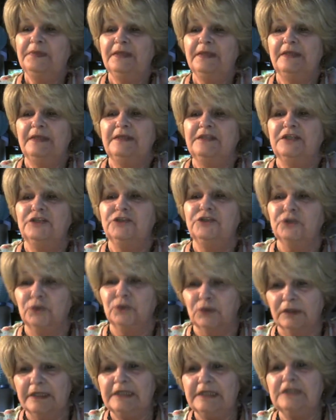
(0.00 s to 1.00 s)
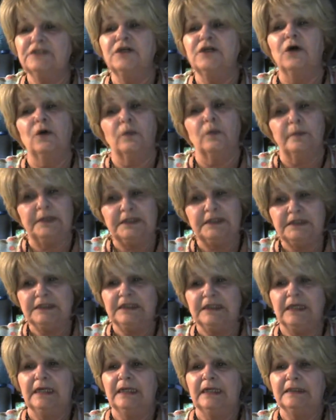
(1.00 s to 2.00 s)
the dueling Tobys,
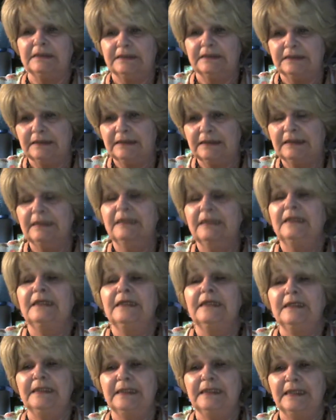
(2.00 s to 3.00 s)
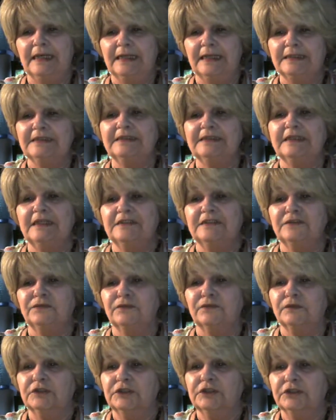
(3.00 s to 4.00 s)
yes. Yes, that's
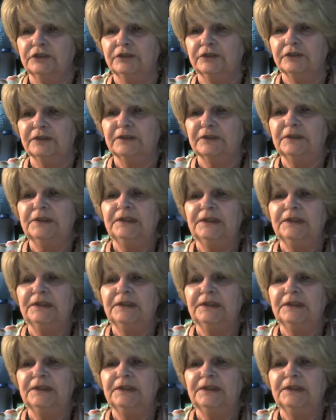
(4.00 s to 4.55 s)
for sure.